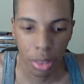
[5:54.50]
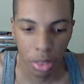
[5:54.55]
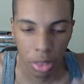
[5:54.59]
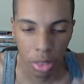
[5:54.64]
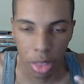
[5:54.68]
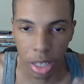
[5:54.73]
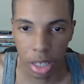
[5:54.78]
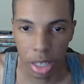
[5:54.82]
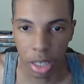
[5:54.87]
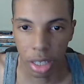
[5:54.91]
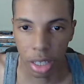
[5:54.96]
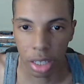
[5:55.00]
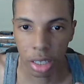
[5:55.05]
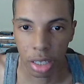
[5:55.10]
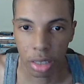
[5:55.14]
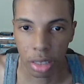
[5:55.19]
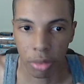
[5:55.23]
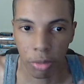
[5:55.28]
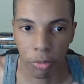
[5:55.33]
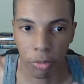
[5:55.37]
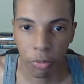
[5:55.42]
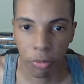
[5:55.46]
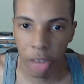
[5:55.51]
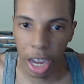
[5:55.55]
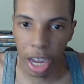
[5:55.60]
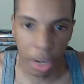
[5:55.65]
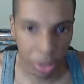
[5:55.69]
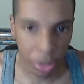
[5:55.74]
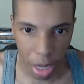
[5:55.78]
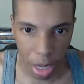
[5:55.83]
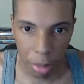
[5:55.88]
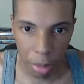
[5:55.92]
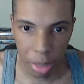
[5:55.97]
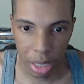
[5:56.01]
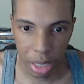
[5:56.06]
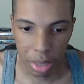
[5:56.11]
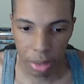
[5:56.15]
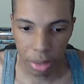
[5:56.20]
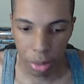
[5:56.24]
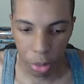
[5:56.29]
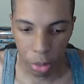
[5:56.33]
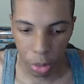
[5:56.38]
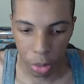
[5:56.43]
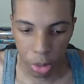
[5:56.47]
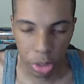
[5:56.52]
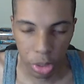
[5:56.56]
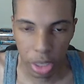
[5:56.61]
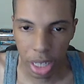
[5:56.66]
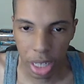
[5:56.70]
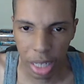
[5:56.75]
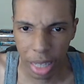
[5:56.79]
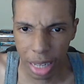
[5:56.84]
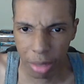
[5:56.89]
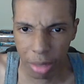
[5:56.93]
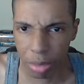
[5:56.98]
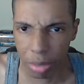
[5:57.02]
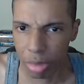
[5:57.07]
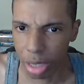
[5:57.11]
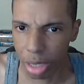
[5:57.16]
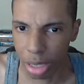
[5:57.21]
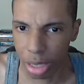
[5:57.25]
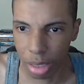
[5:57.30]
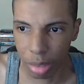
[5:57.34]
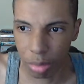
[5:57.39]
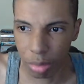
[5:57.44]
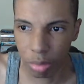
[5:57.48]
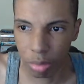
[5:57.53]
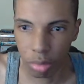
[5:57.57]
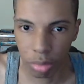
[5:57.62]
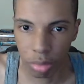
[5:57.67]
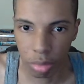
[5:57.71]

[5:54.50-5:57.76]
the fire zombies, or you say like the